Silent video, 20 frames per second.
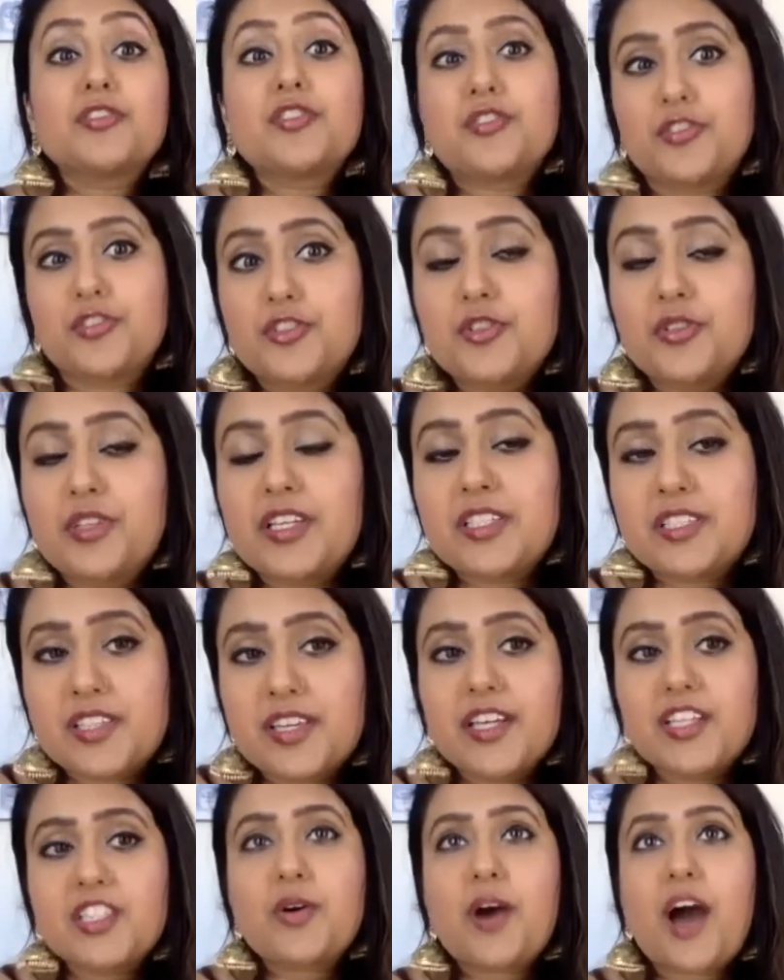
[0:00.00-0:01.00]
do these things
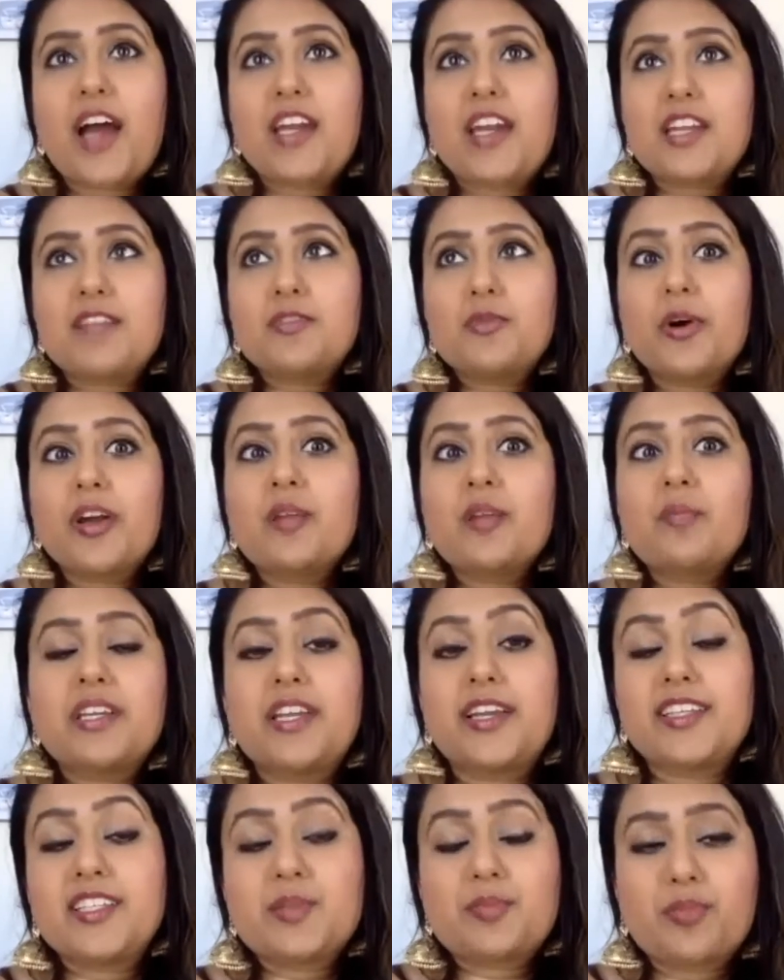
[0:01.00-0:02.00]
so i definitely want to be an
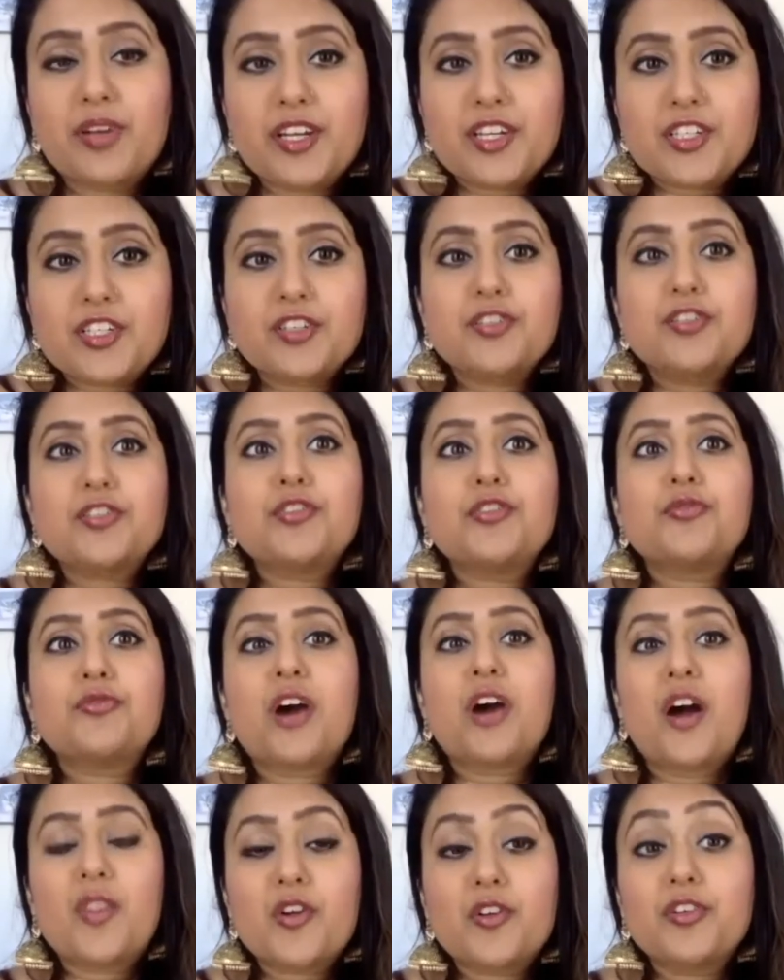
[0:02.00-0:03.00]
inspiration to
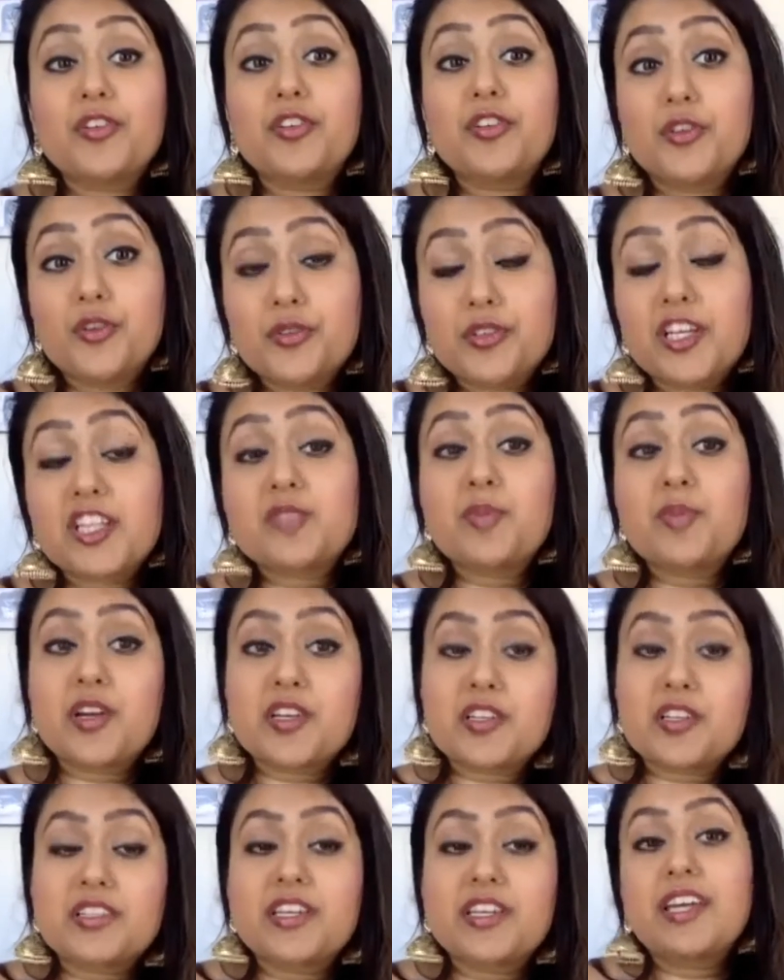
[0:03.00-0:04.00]
other youth
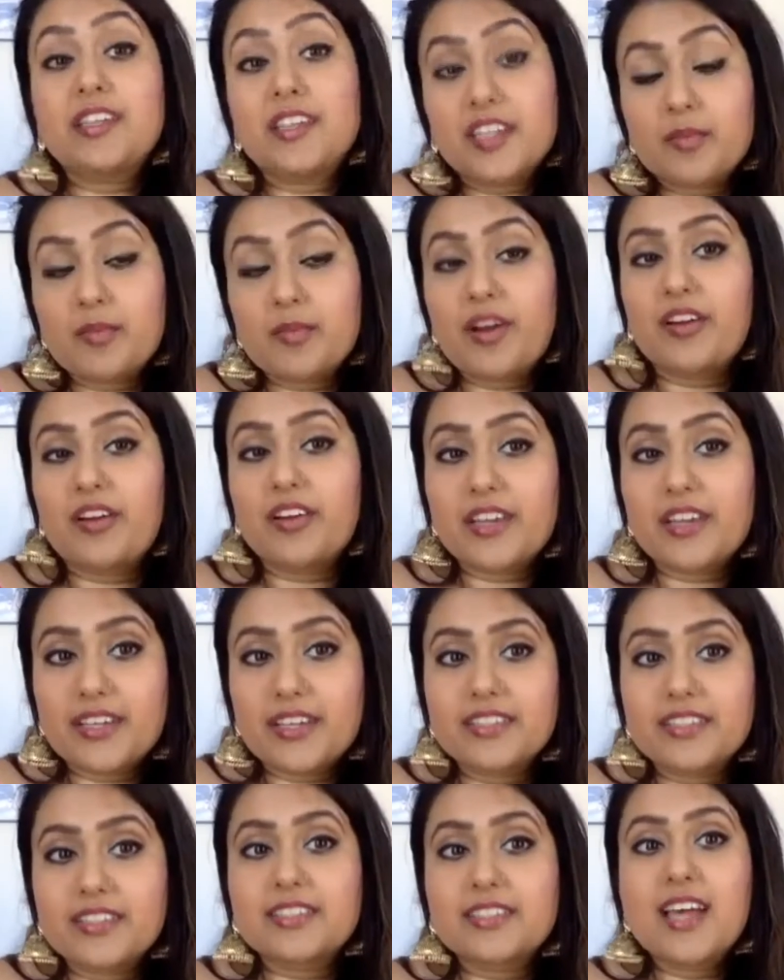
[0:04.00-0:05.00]
especially indian americans
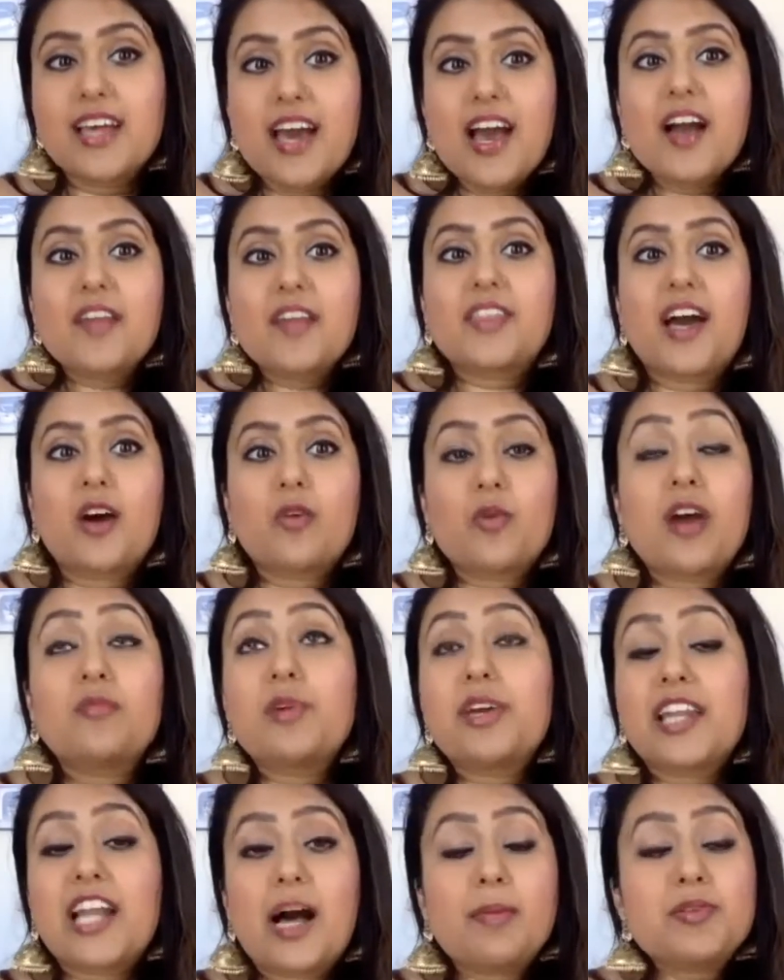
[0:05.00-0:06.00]
that and we can
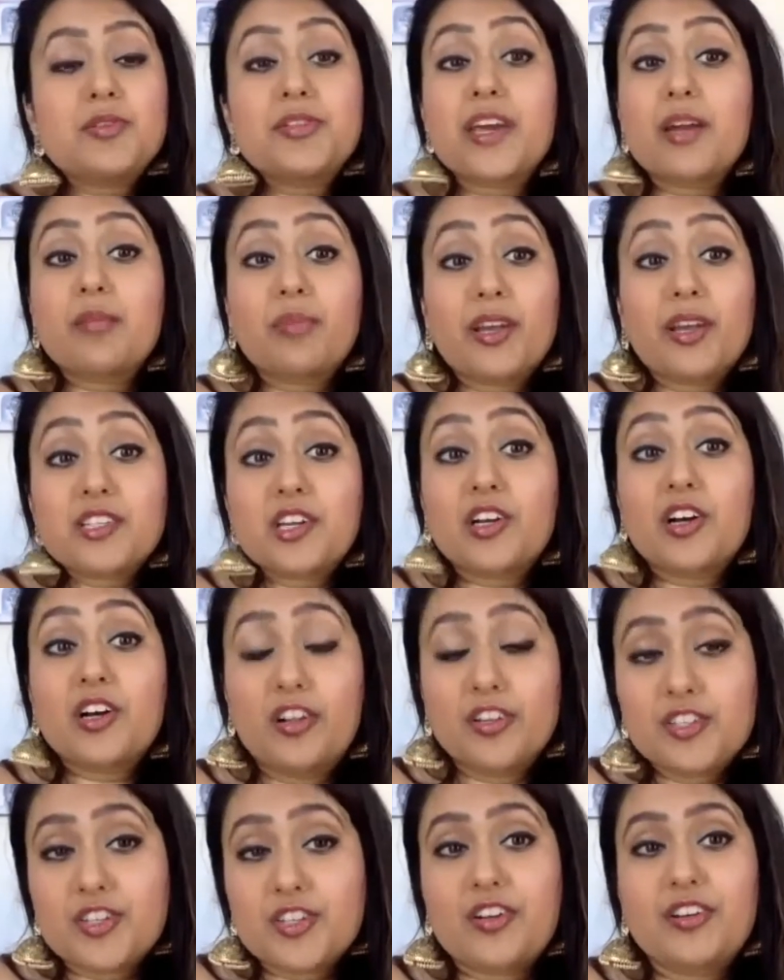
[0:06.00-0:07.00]
absolutely embrace our
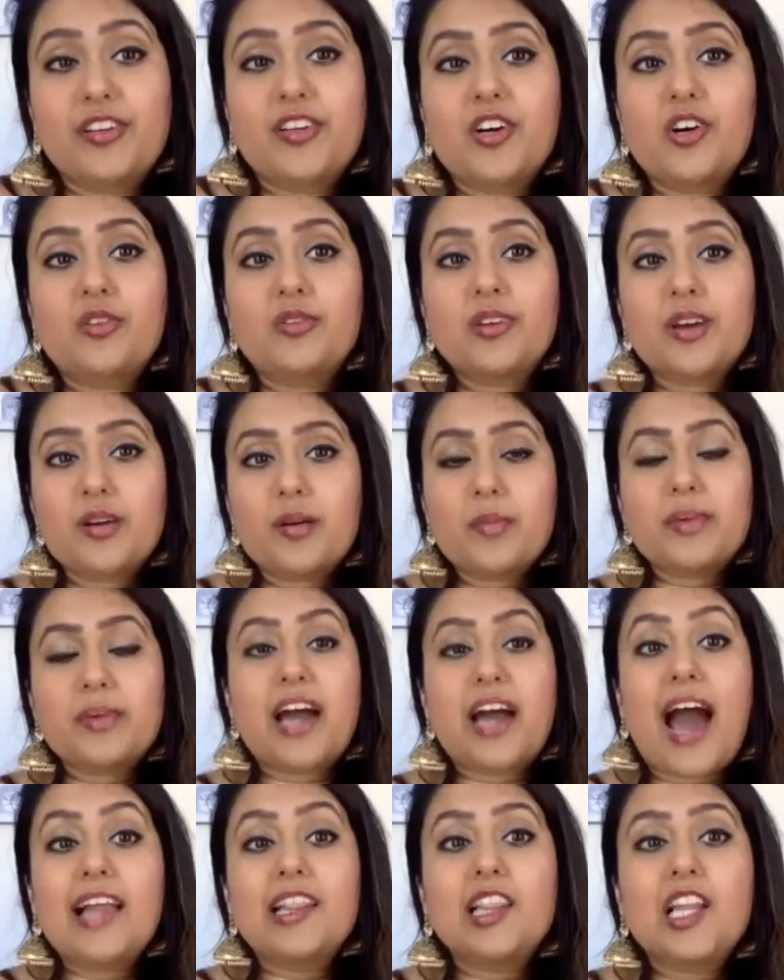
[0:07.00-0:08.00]
culture you know i mean
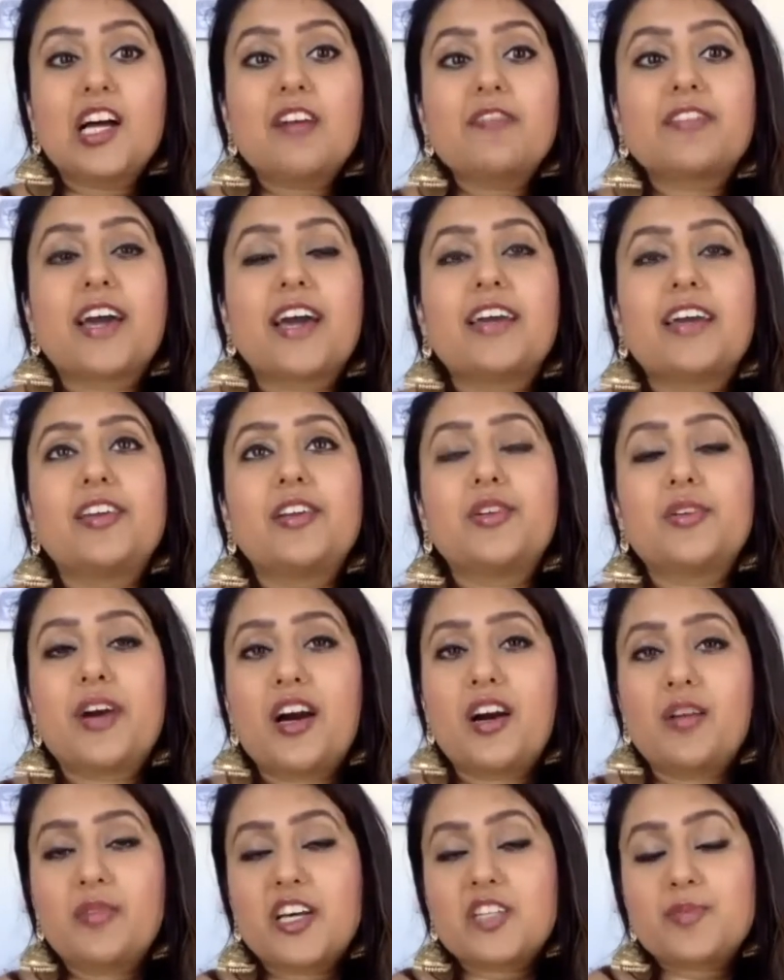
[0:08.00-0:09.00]
i love that you know
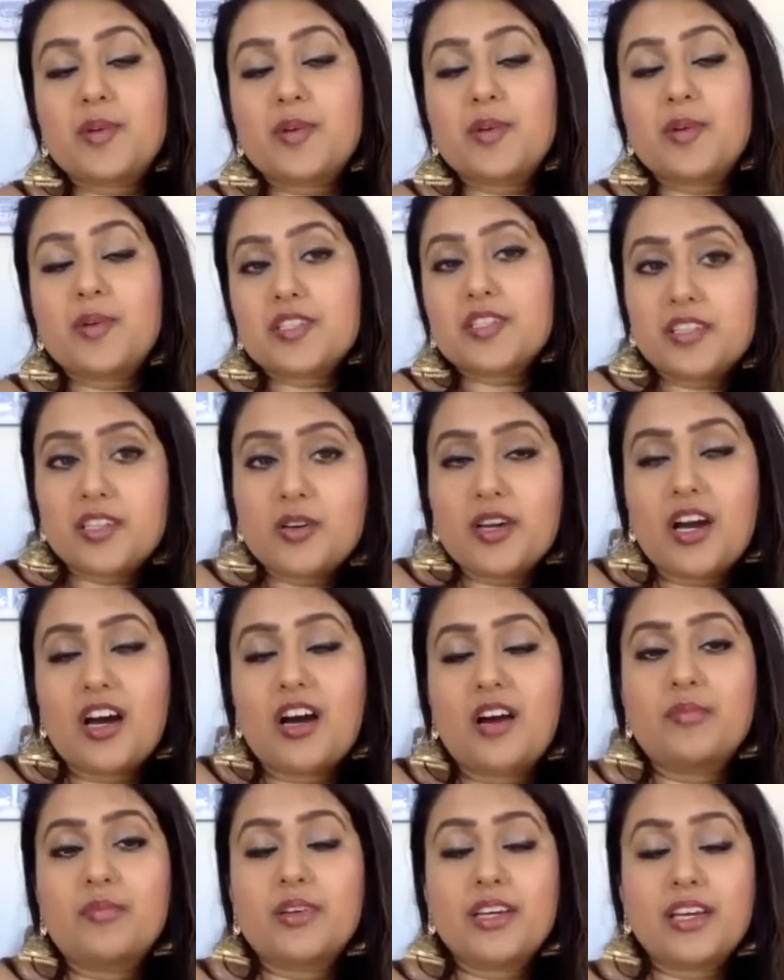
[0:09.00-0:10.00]
um, especially um,